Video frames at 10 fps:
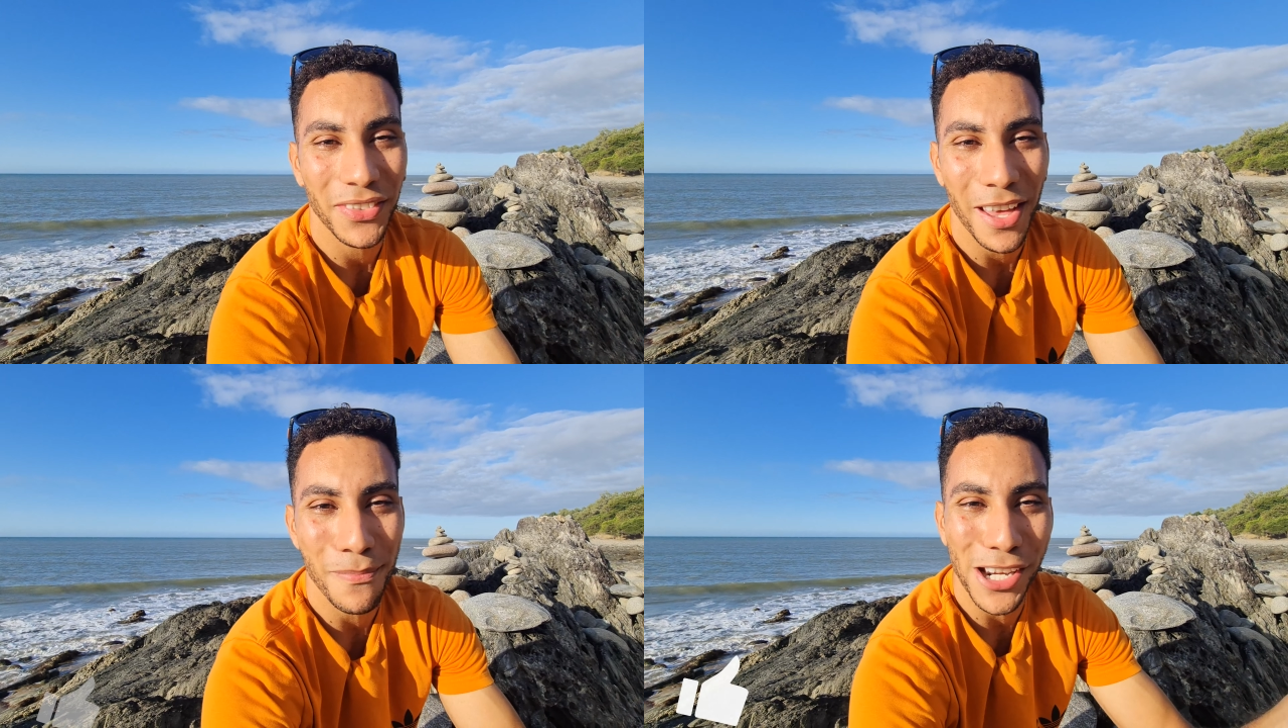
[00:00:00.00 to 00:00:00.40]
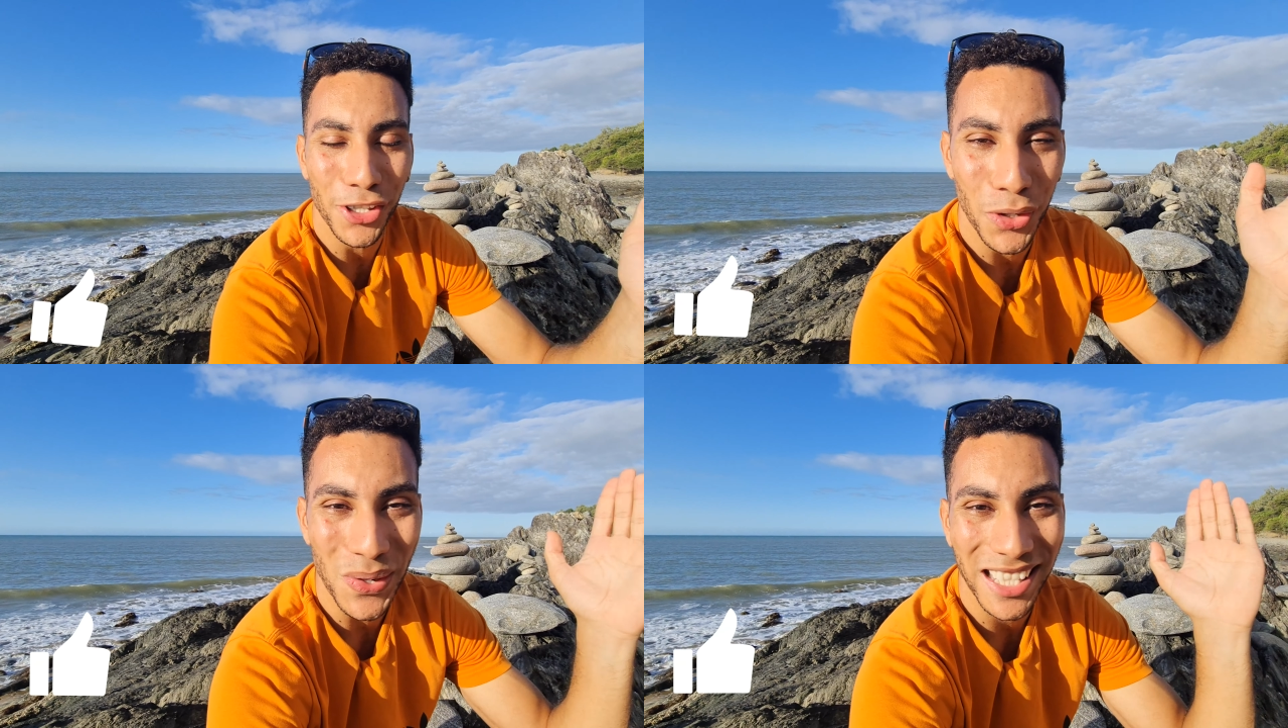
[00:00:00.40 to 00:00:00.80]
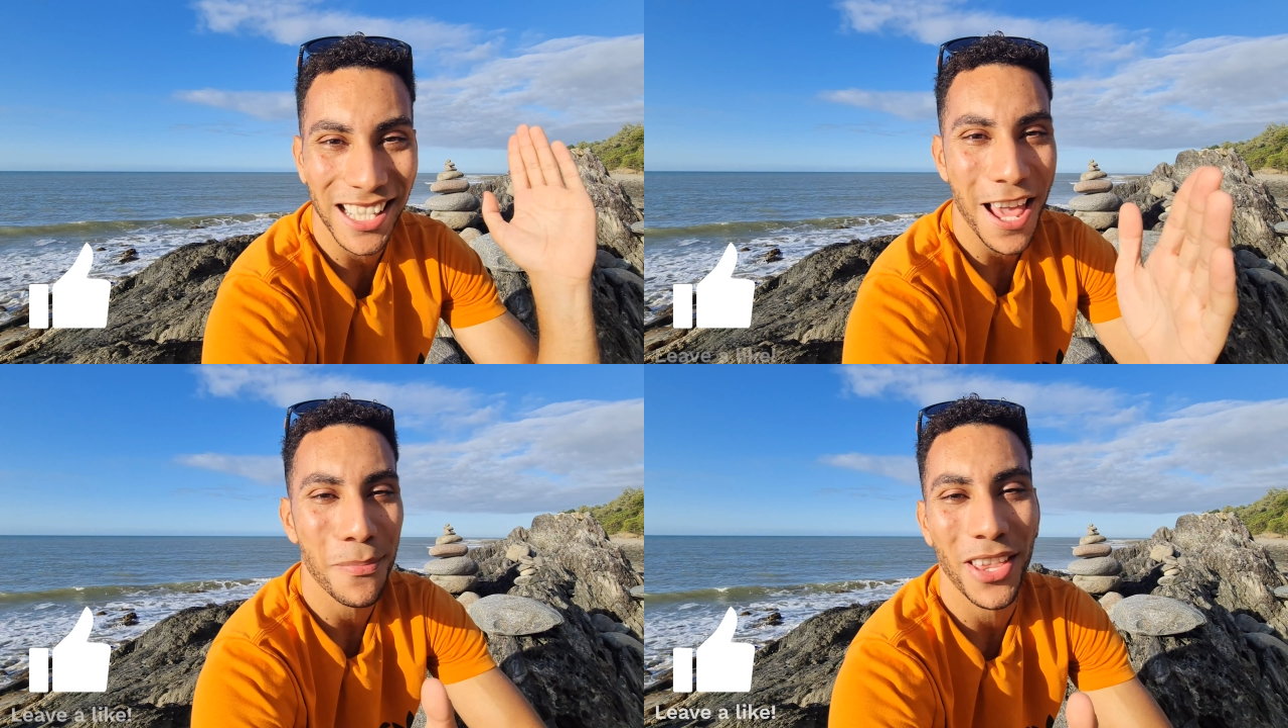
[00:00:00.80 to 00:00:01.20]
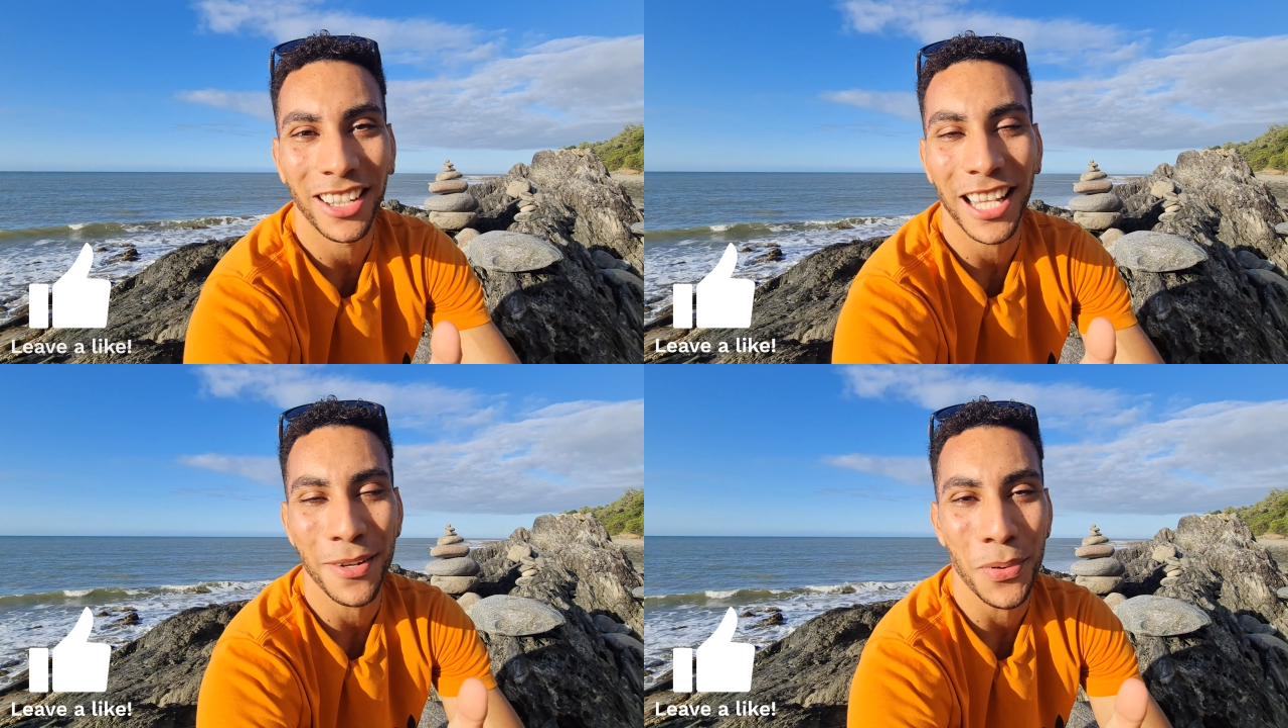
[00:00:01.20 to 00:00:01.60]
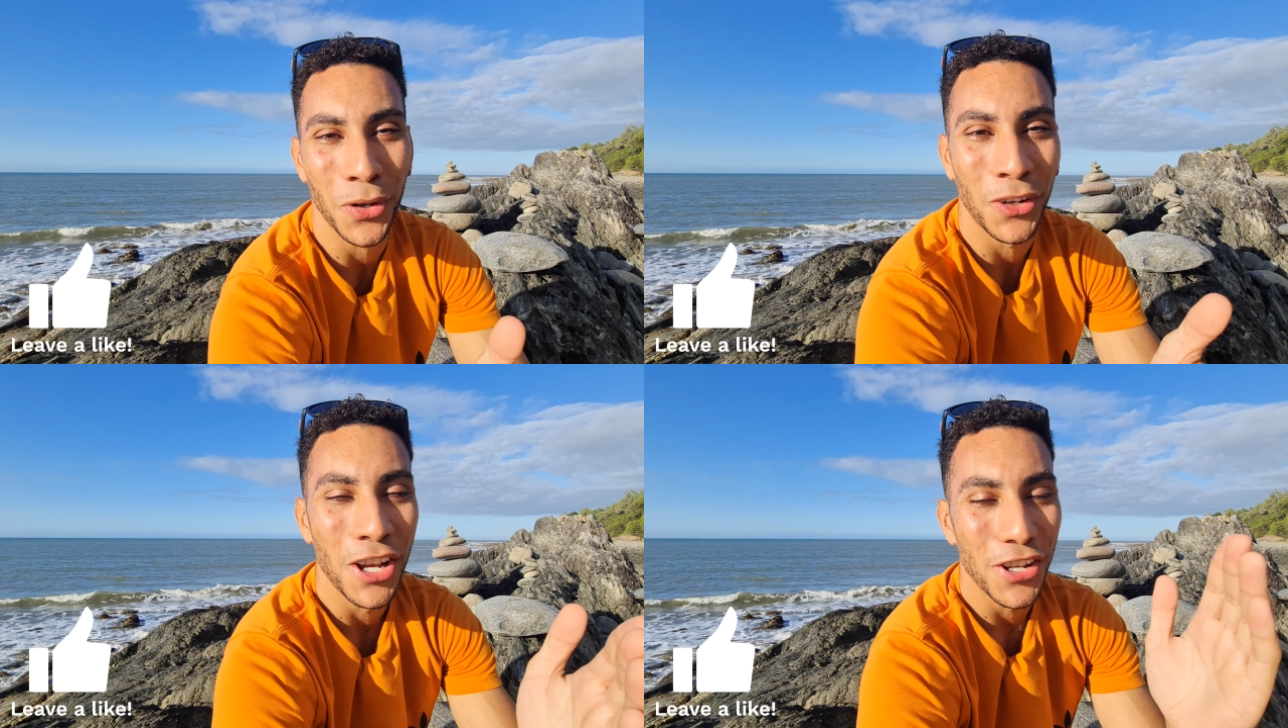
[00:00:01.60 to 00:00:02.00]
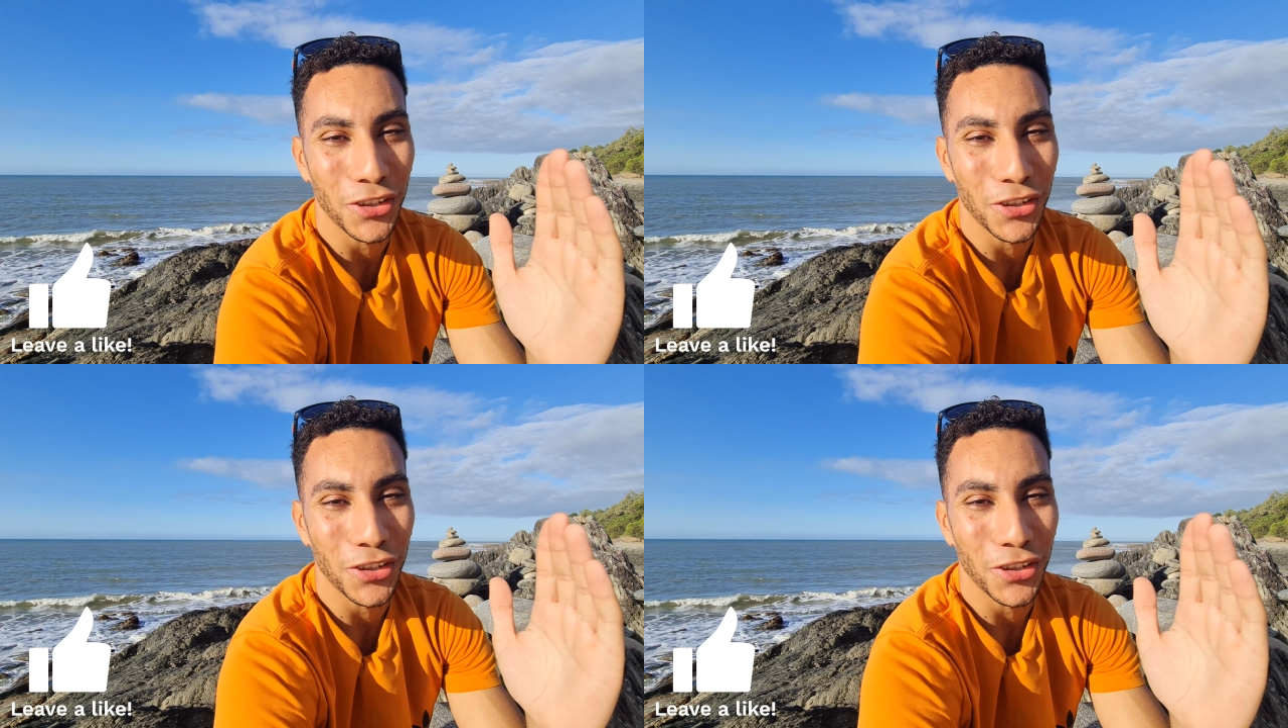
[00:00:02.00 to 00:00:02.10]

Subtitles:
that, make sure you slap that like button